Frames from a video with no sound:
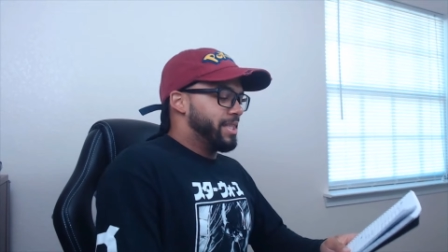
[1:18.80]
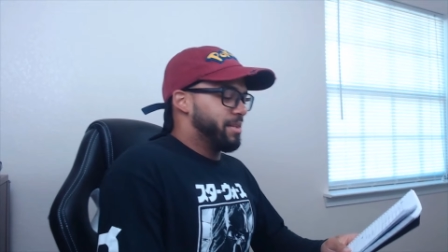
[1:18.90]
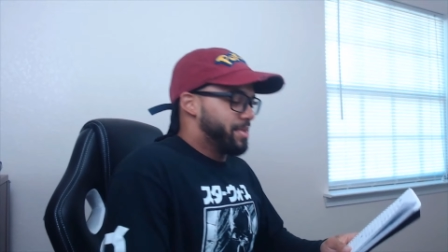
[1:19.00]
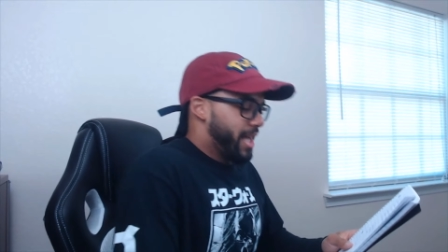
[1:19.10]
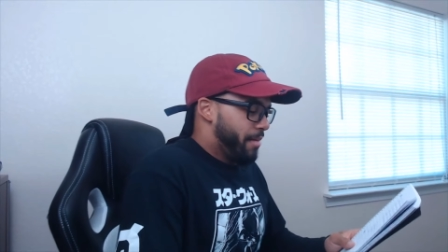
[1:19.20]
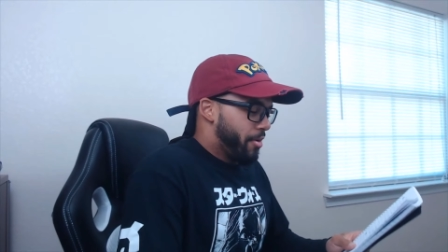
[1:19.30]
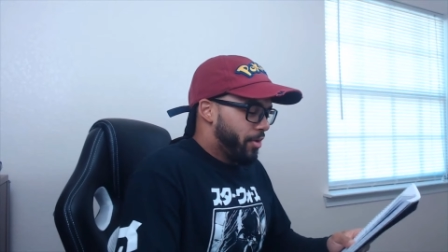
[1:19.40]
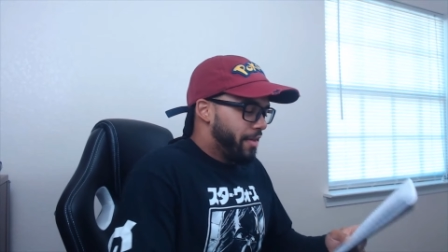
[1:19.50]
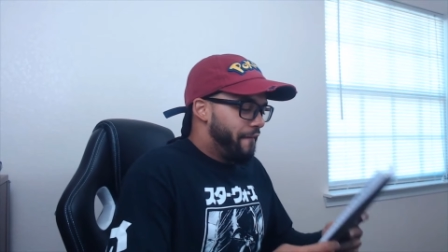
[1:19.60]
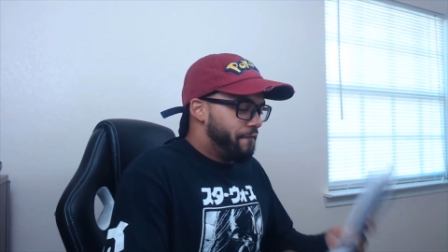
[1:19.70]
some time to
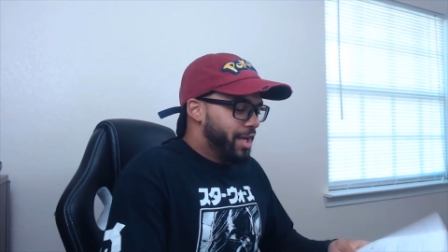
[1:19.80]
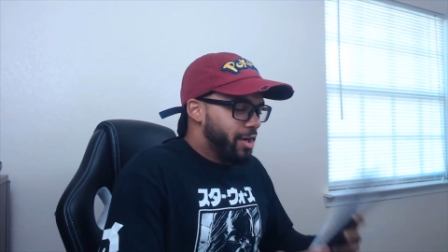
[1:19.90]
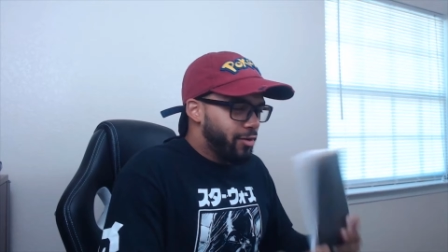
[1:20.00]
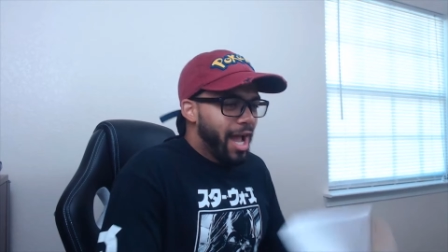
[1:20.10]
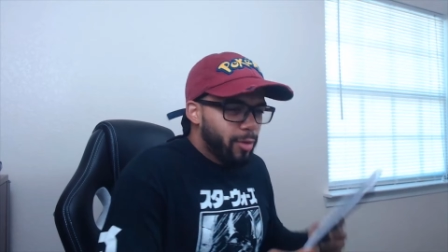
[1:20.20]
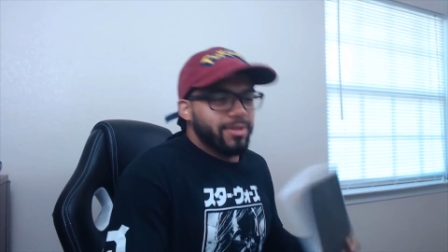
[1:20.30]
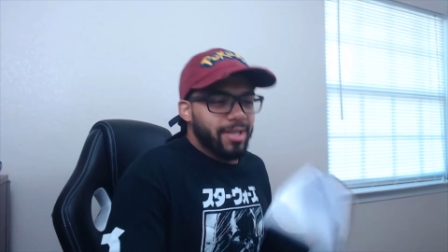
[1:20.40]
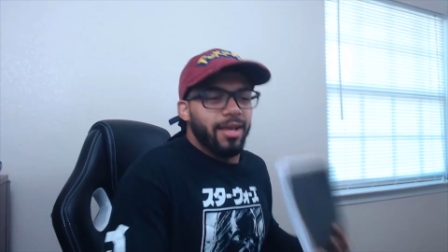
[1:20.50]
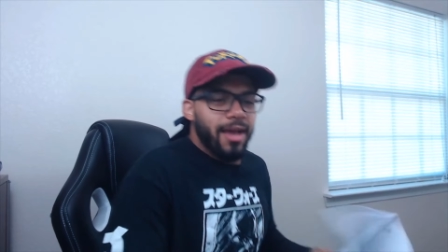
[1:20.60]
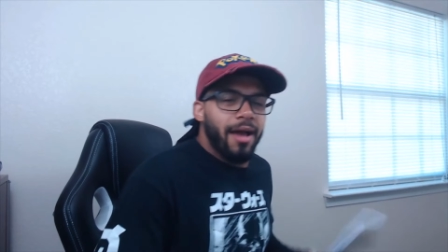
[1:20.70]
really figure
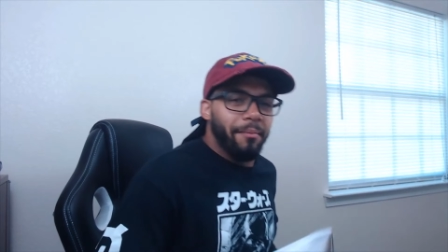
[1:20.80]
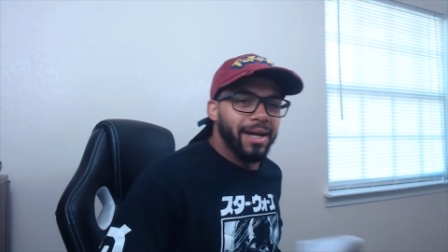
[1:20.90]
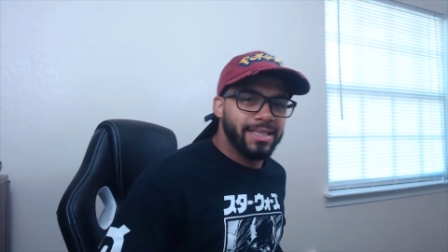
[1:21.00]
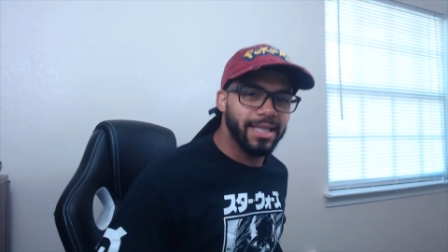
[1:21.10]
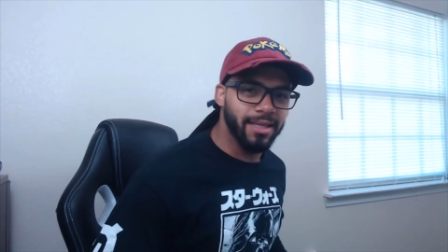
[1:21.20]
out My,